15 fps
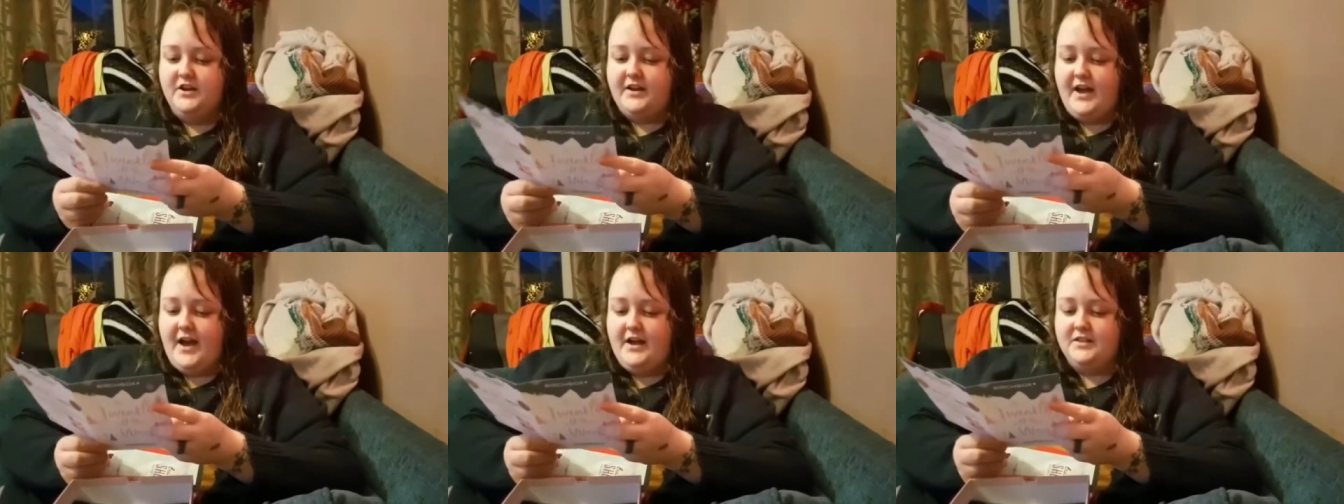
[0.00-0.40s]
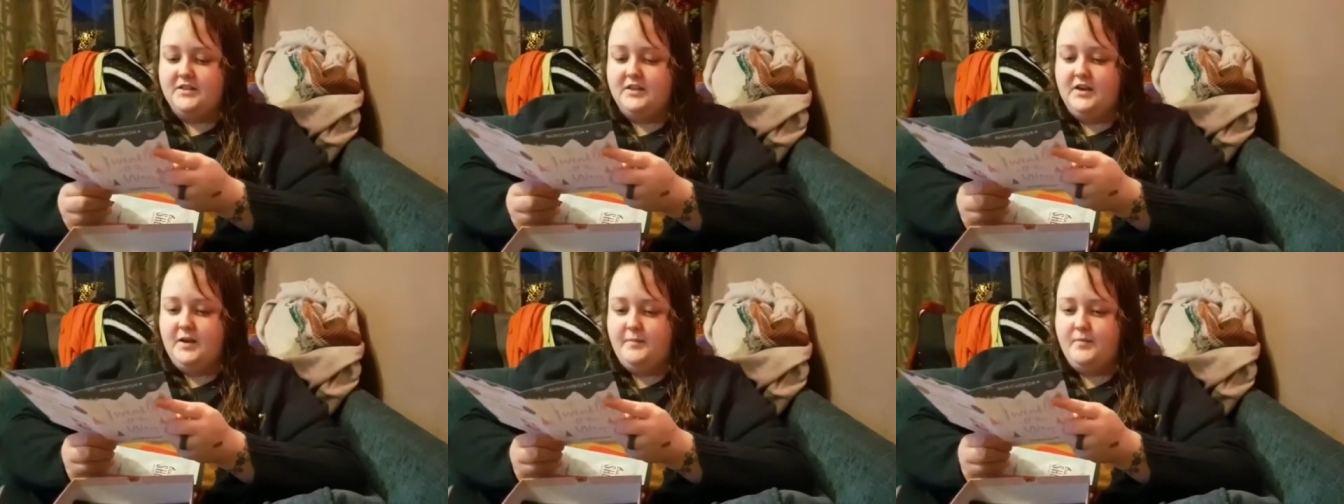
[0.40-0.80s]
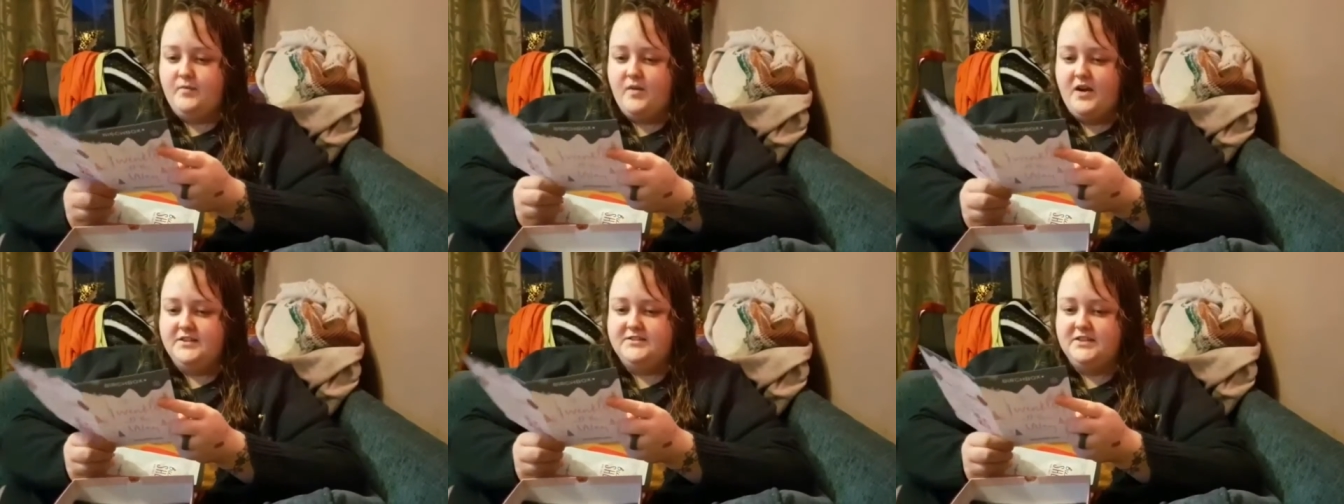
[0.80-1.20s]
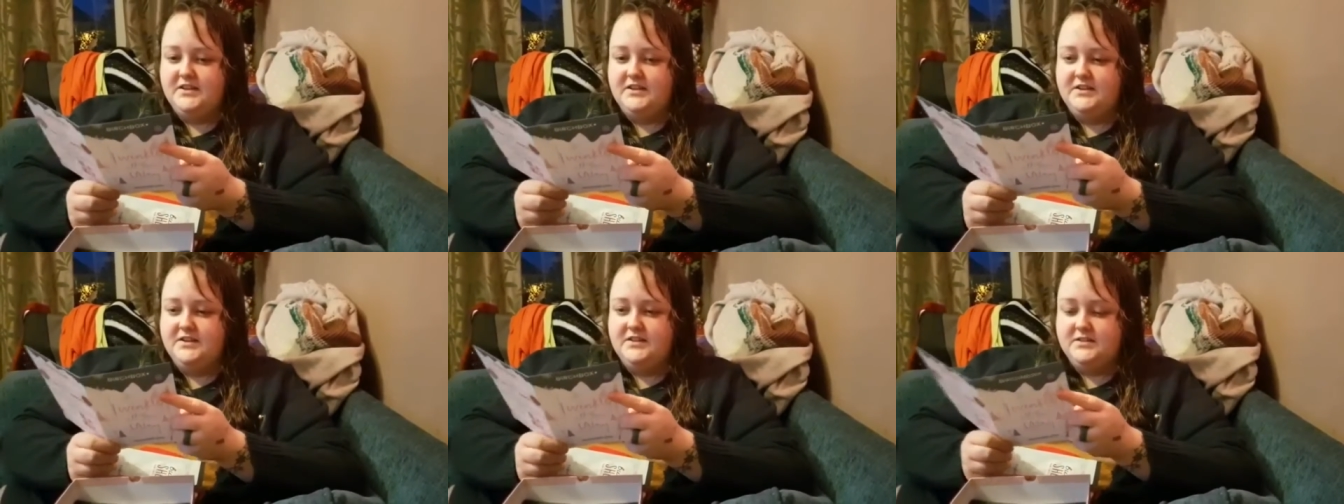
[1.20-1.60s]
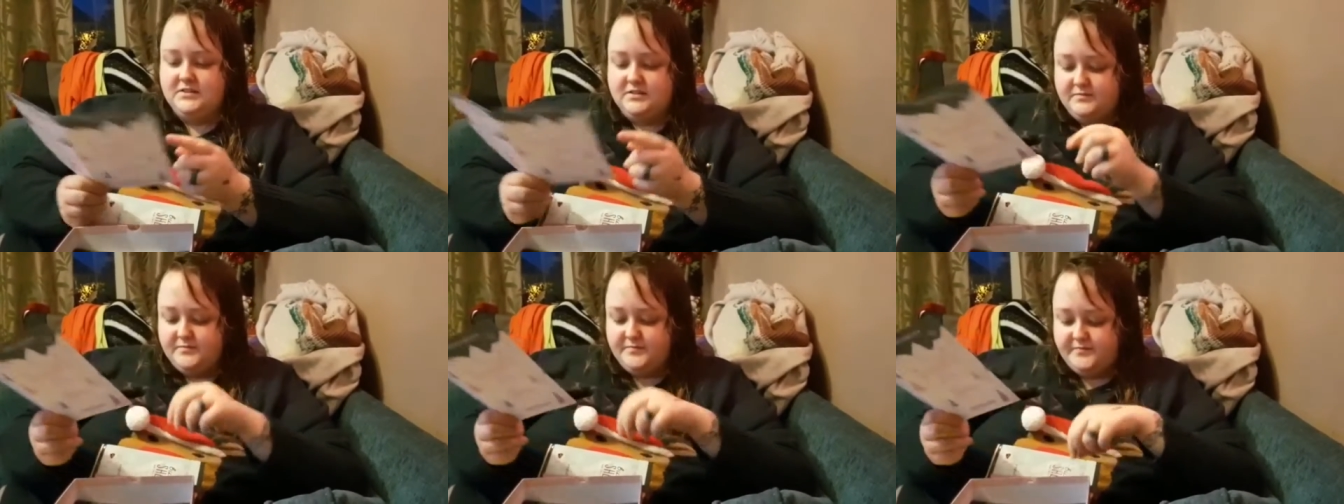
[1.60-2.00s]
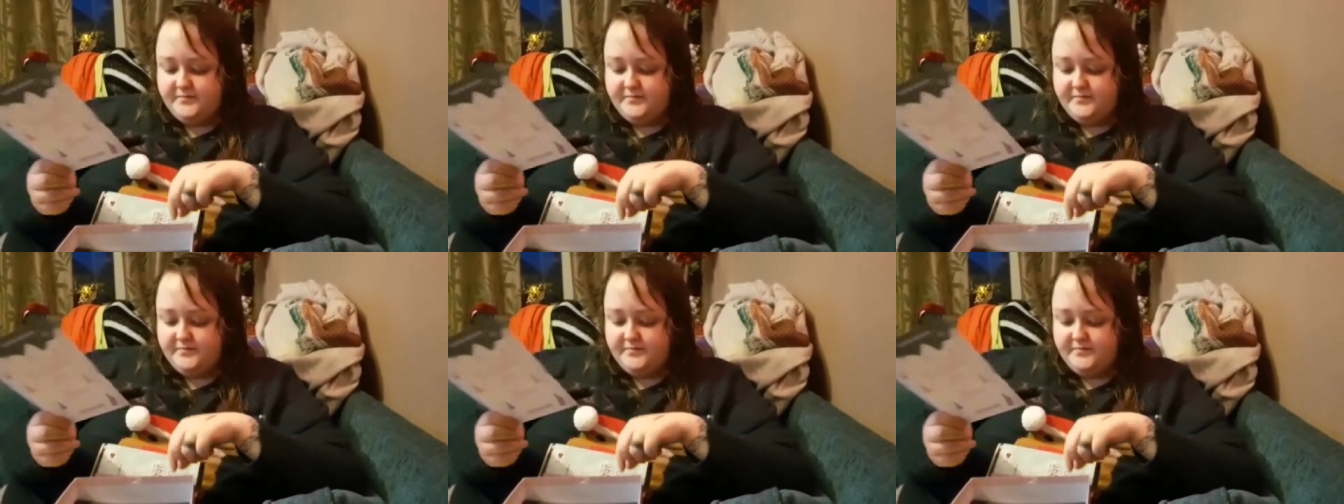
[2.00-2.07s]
look at the prices.